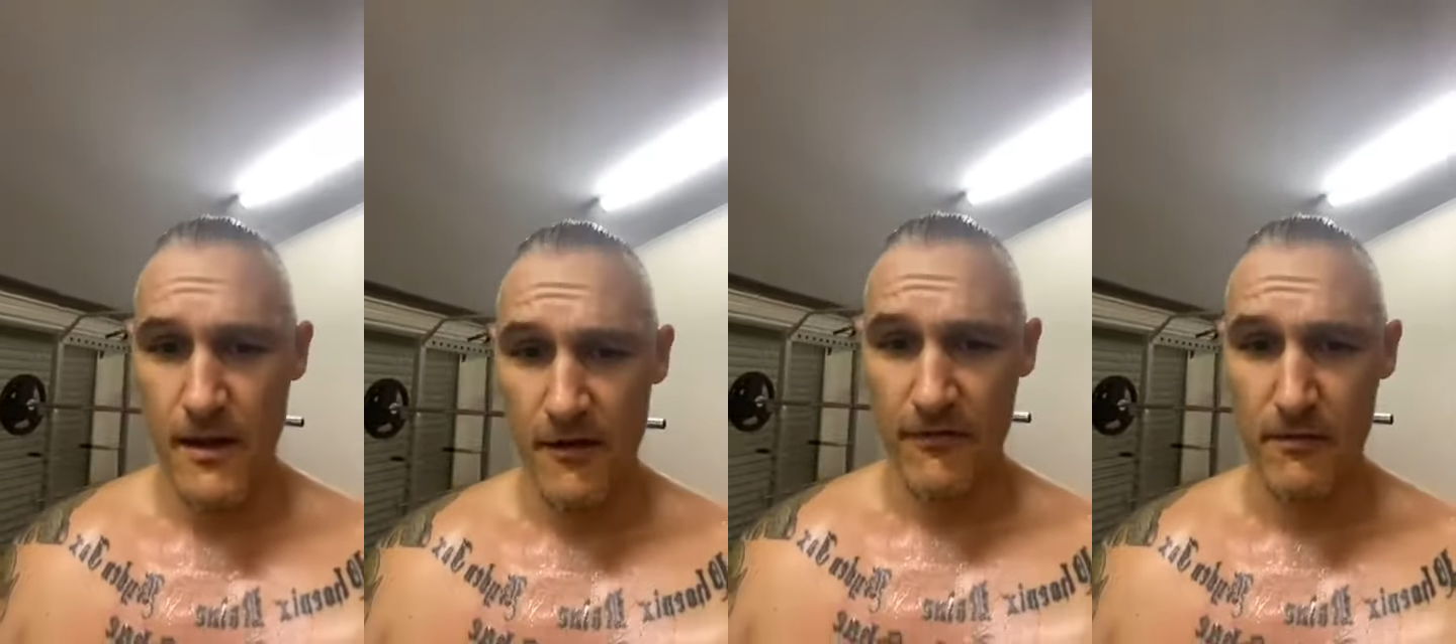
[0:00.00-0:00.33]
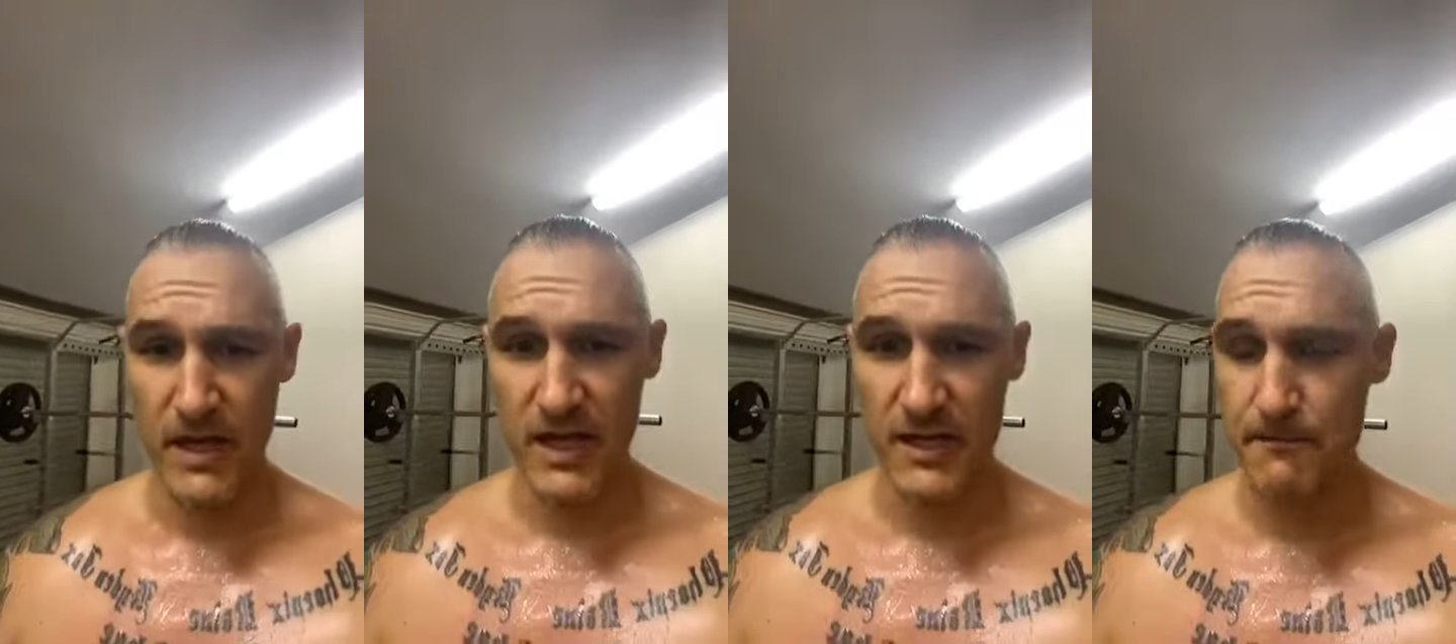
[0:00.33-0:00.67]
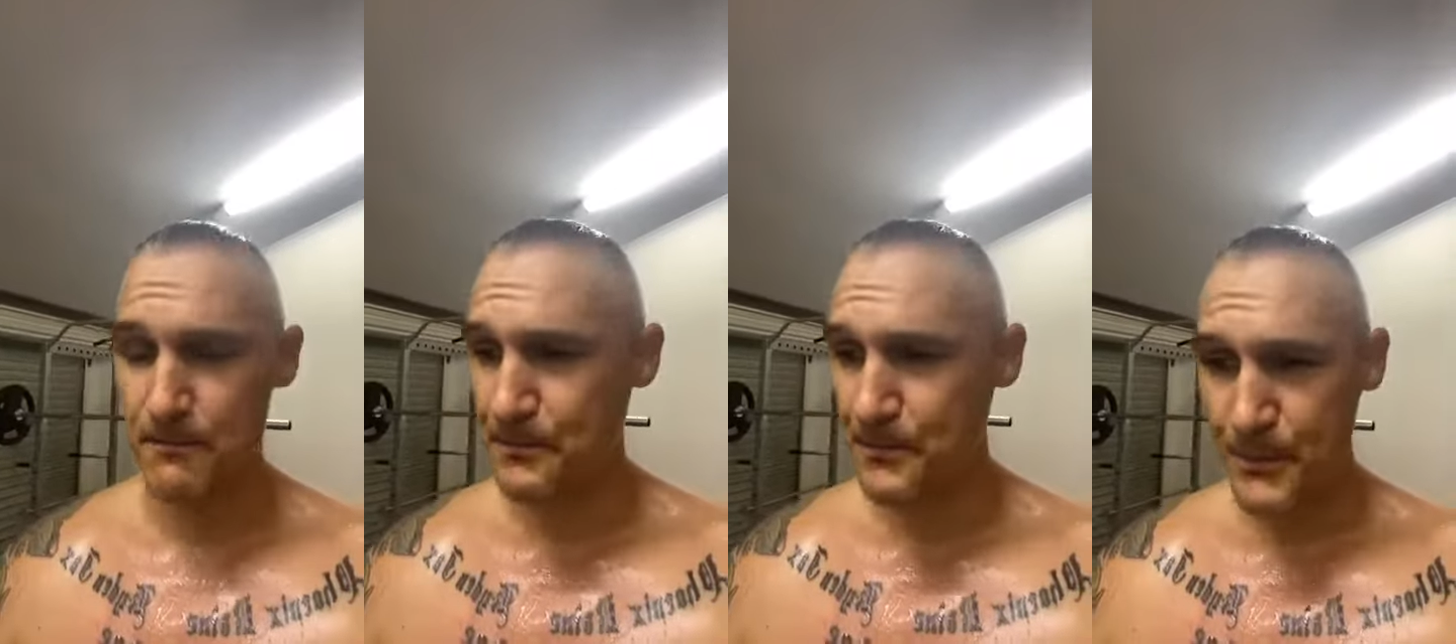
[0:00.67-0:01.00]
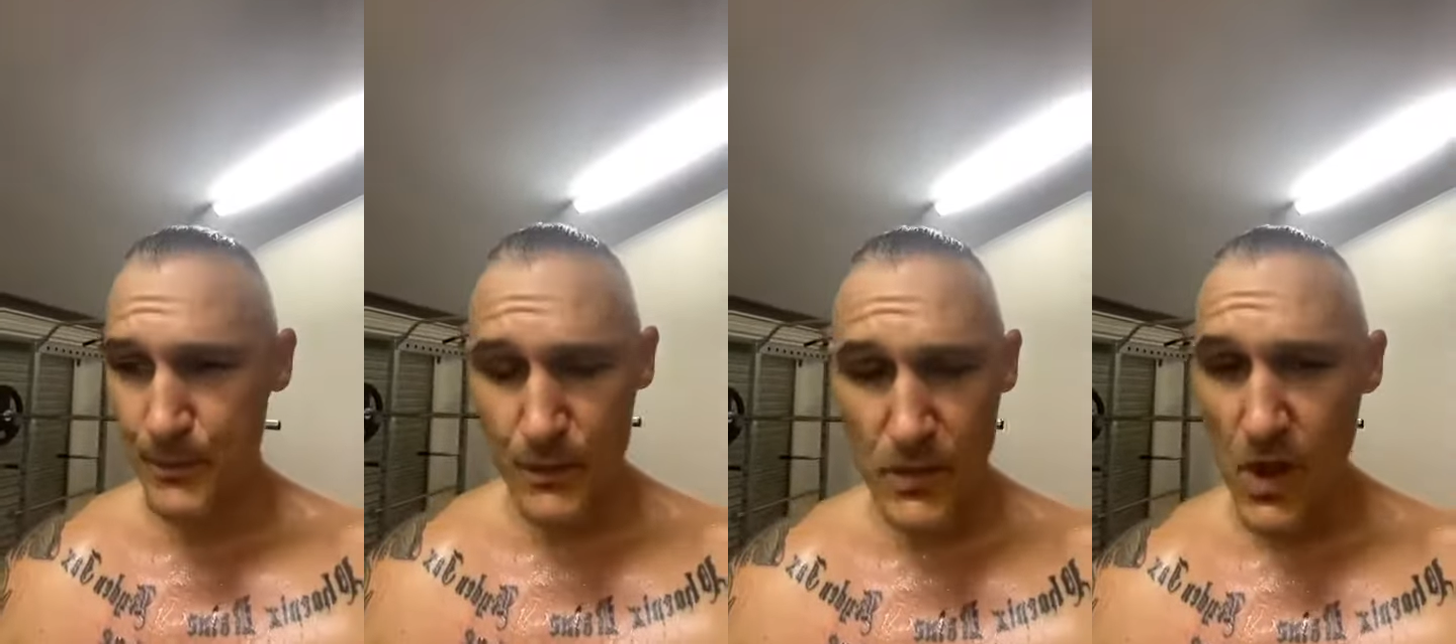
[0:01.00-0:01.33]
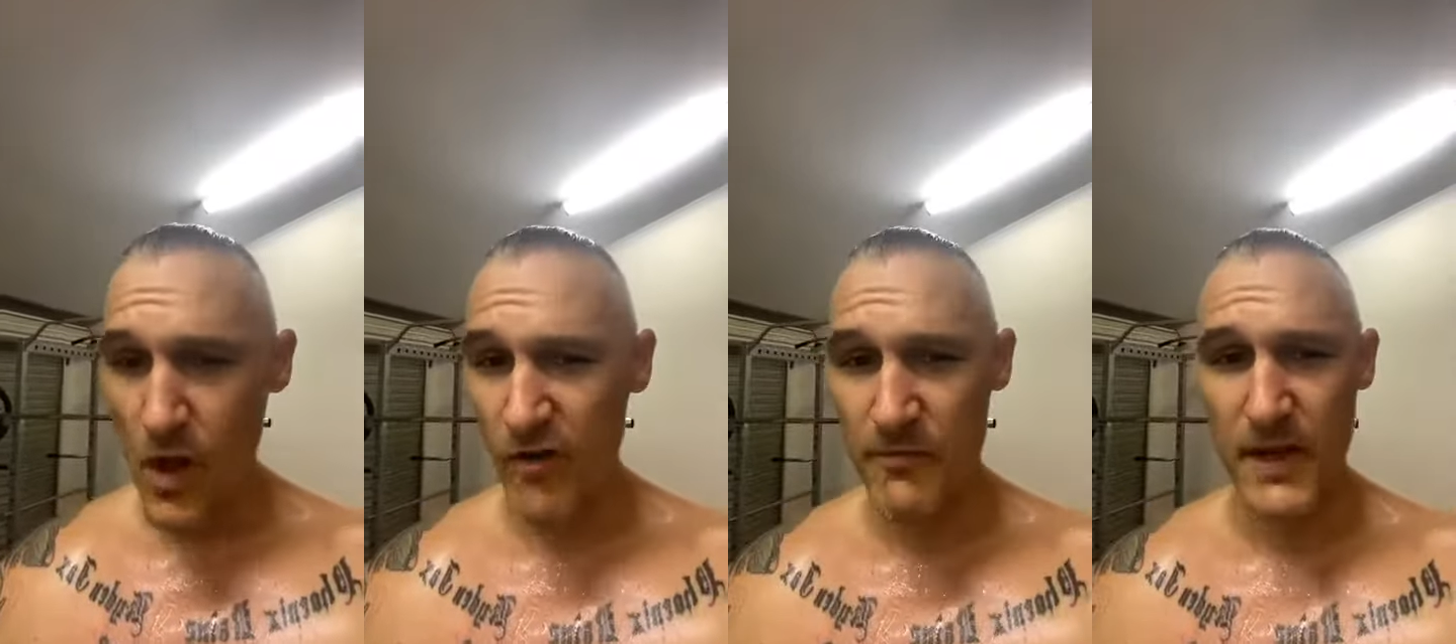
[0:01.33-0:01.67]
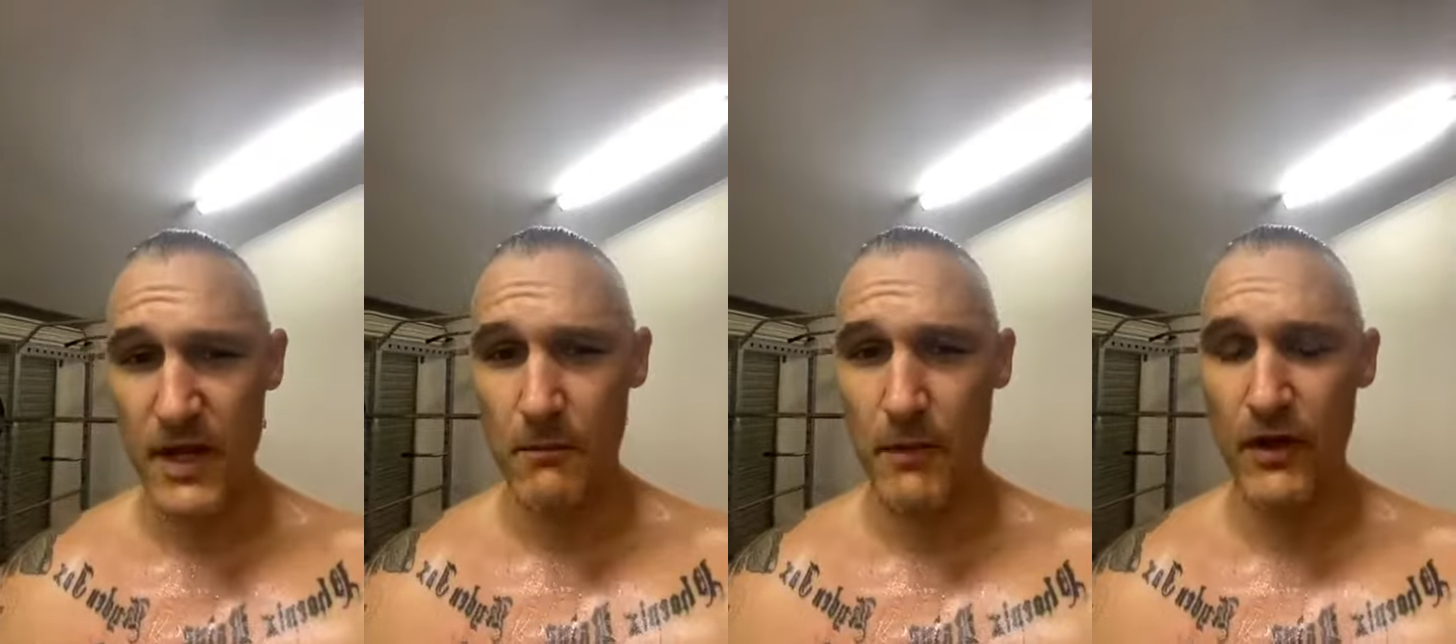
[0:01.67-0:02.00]
For me, I've
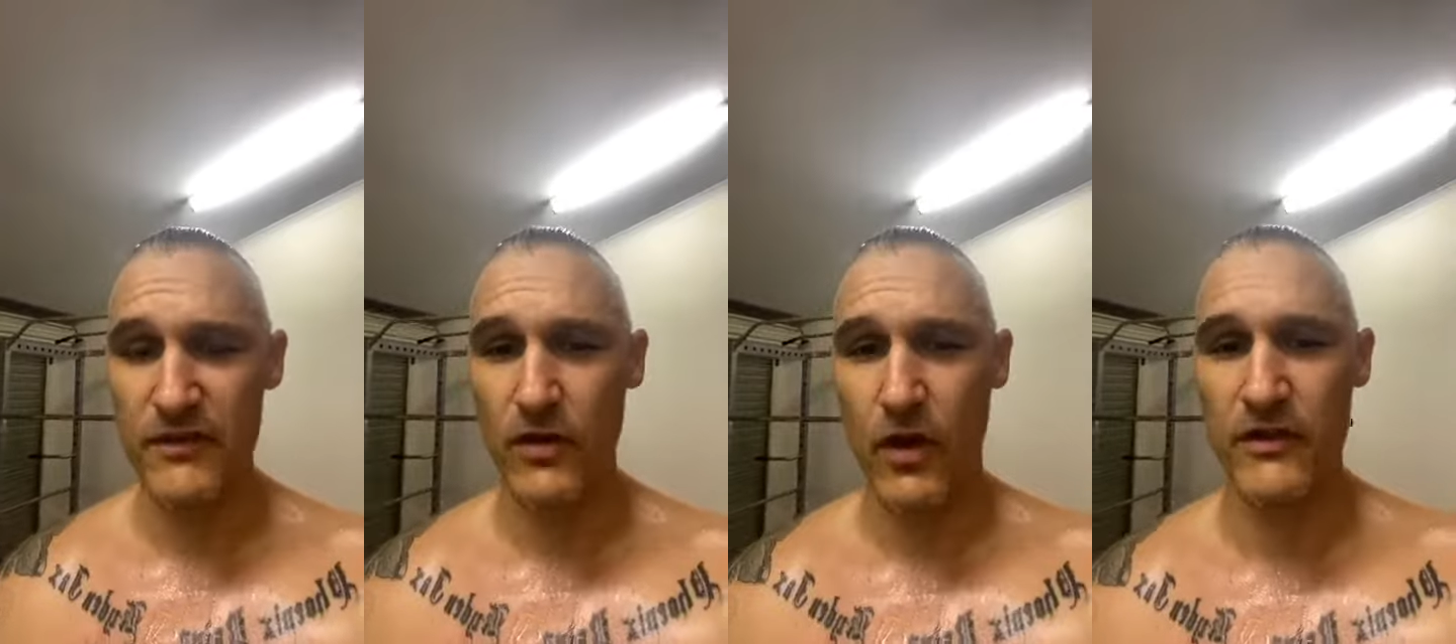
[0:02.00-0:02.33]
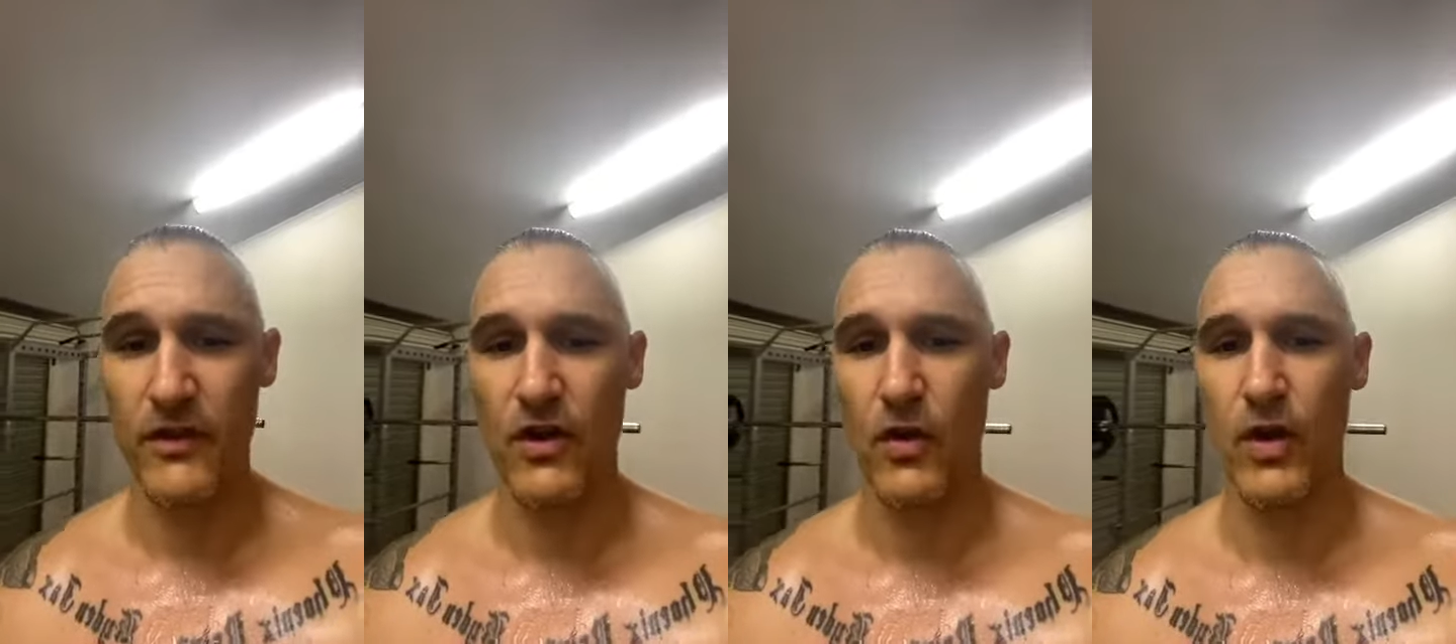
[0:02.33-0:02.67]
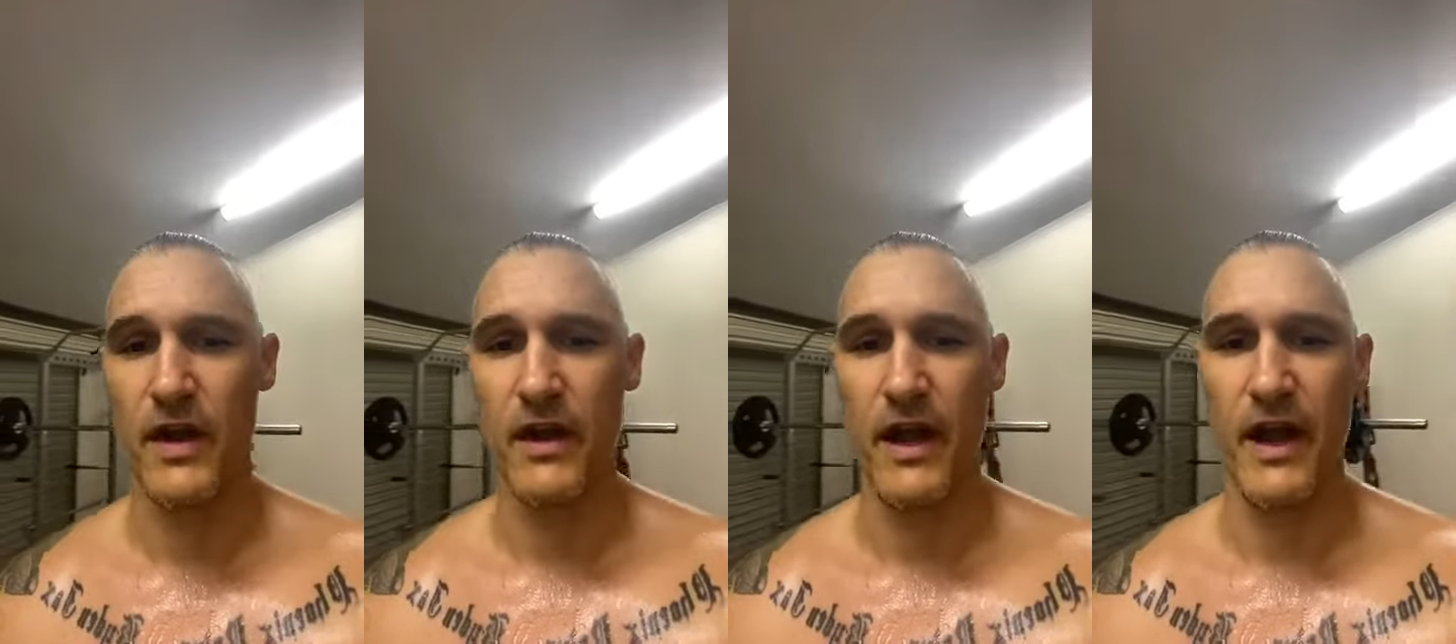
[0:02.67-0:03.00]
been on both sides of the coin,